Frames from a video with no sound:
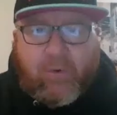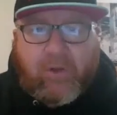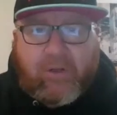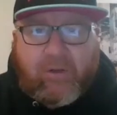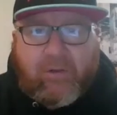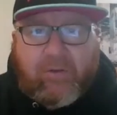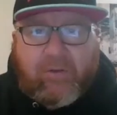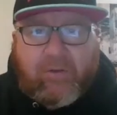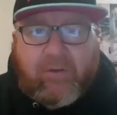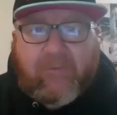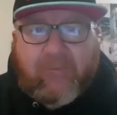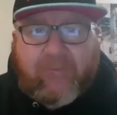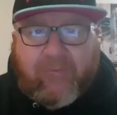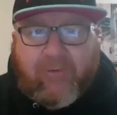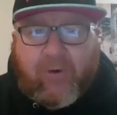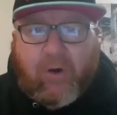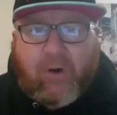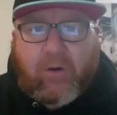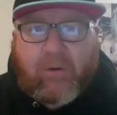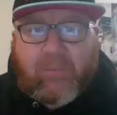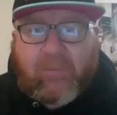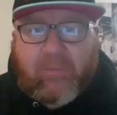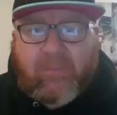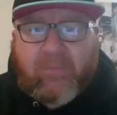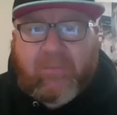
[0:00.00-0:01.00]
where you
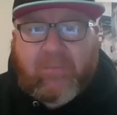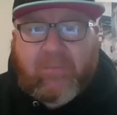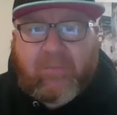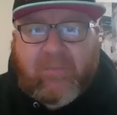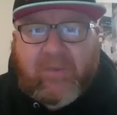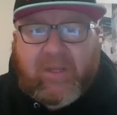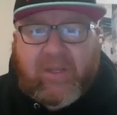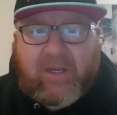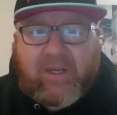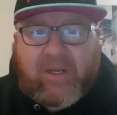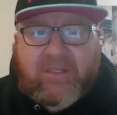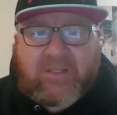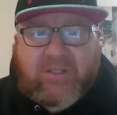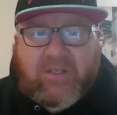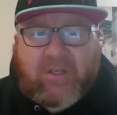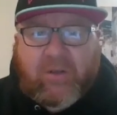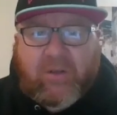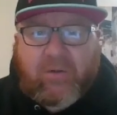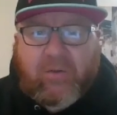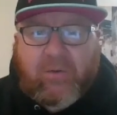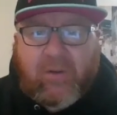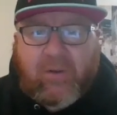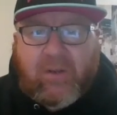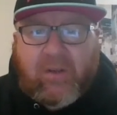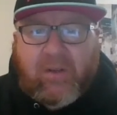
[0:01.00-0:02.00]
confirm that it's
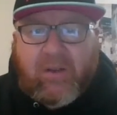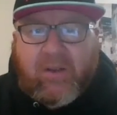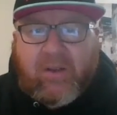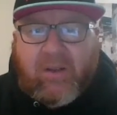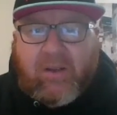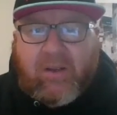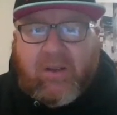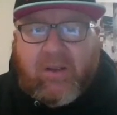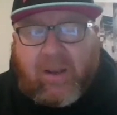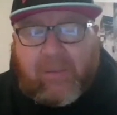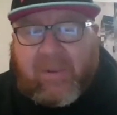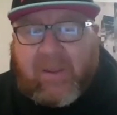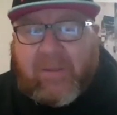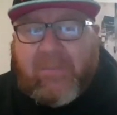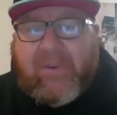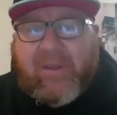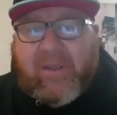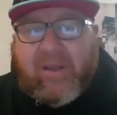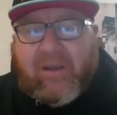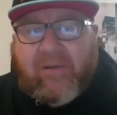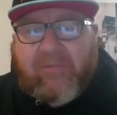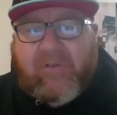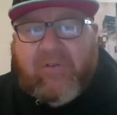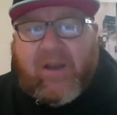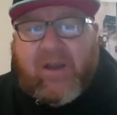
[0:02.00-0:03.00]
you.
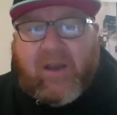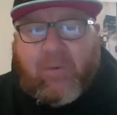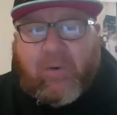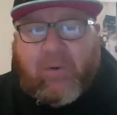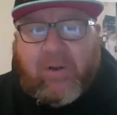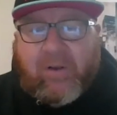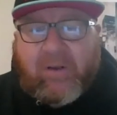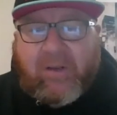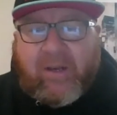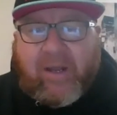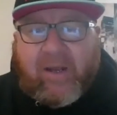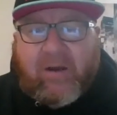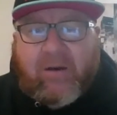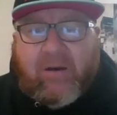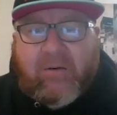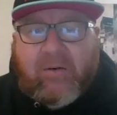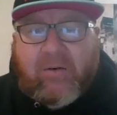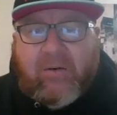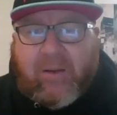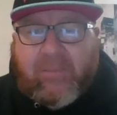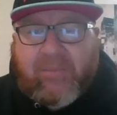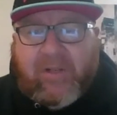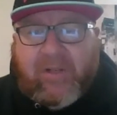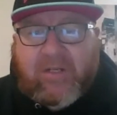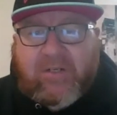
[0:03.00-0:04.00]
Maybe mm. I've got one
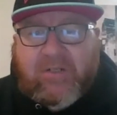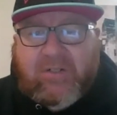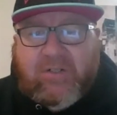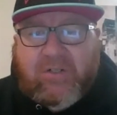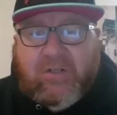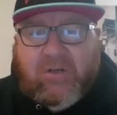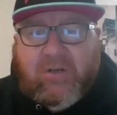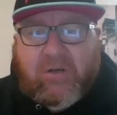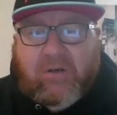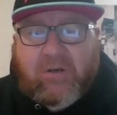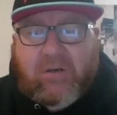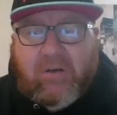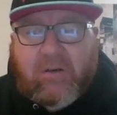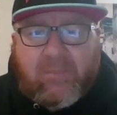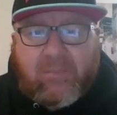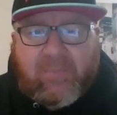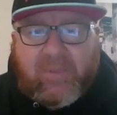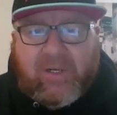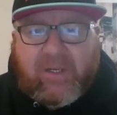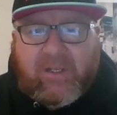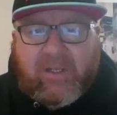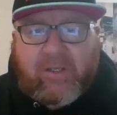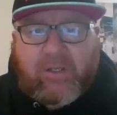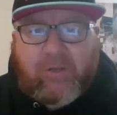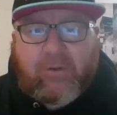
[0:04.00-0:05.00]
now, I'm not sure.
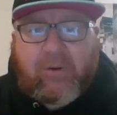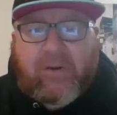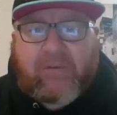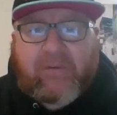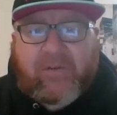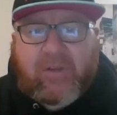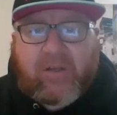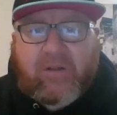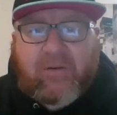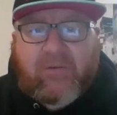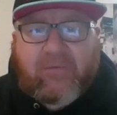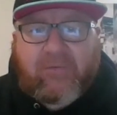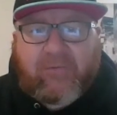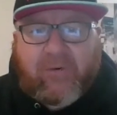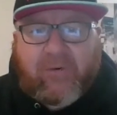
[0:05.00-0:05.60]
But you have um,